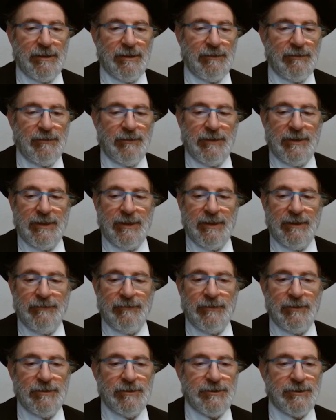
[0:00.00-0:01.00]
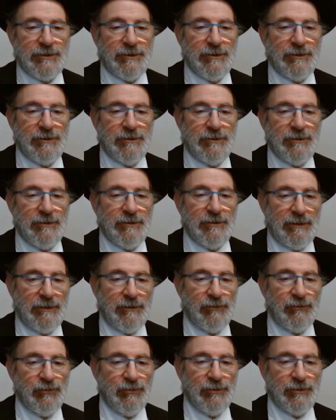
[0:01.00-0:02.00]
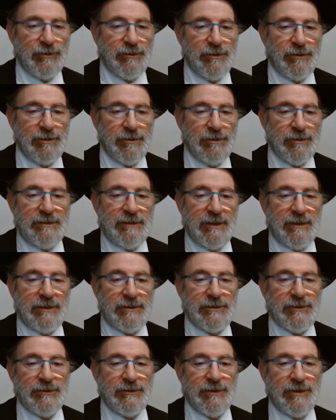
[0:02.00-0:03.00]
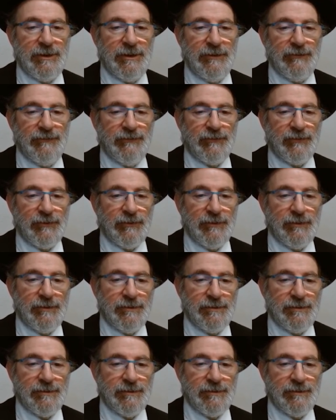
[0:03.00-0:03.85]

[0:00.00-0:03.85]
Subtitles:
We have also rook takes on e4,